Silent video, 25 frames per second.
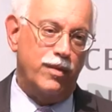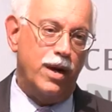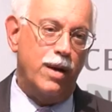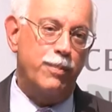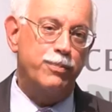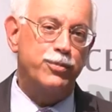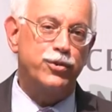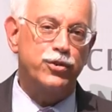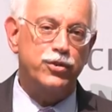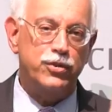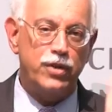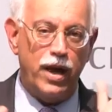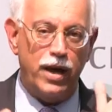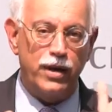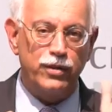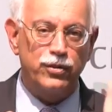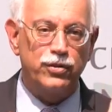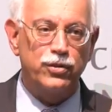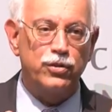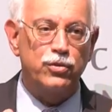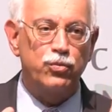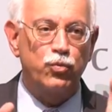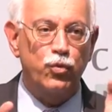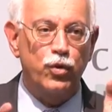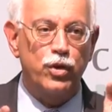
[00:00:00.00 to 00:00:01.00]

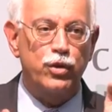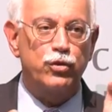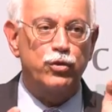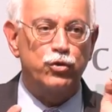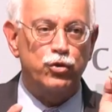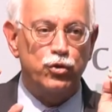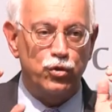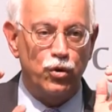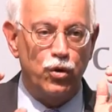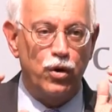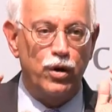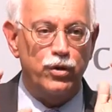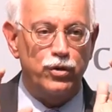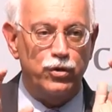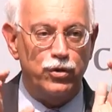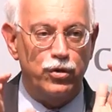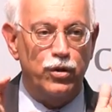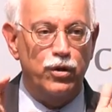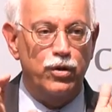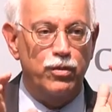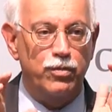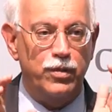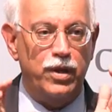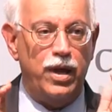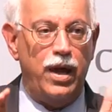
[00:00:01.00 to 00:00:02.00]
obsessed with
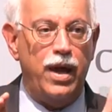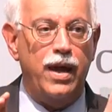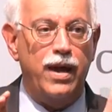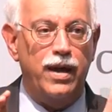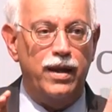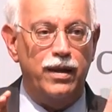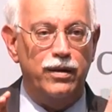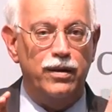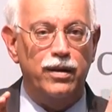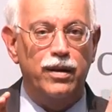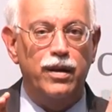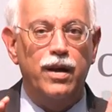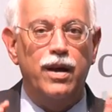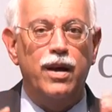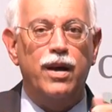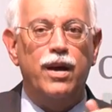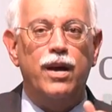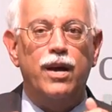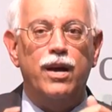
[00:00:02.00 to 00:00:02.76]
short-term gain.